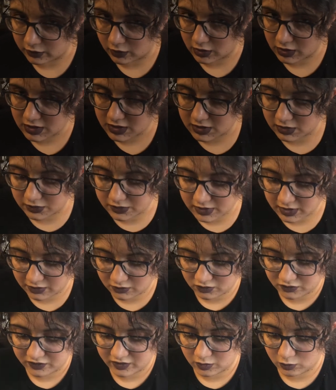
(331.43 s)
honestly looks like it
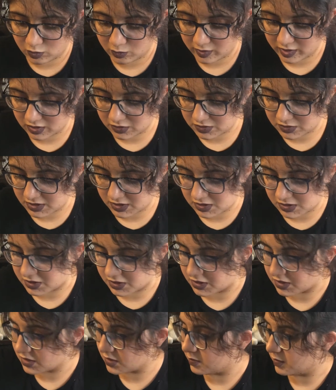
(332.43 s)
would fit one of my little
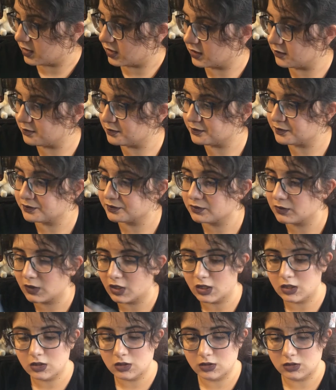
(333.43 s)
sisters.
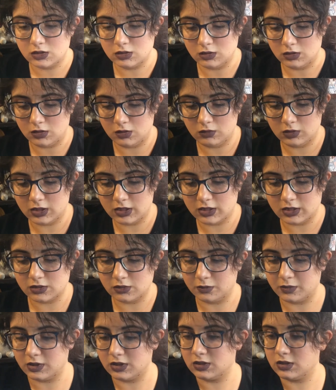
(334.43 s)
But... So let us
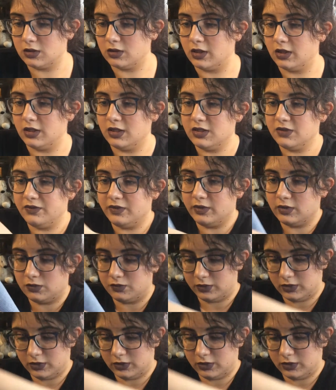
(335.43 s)
open this. Okay, this feels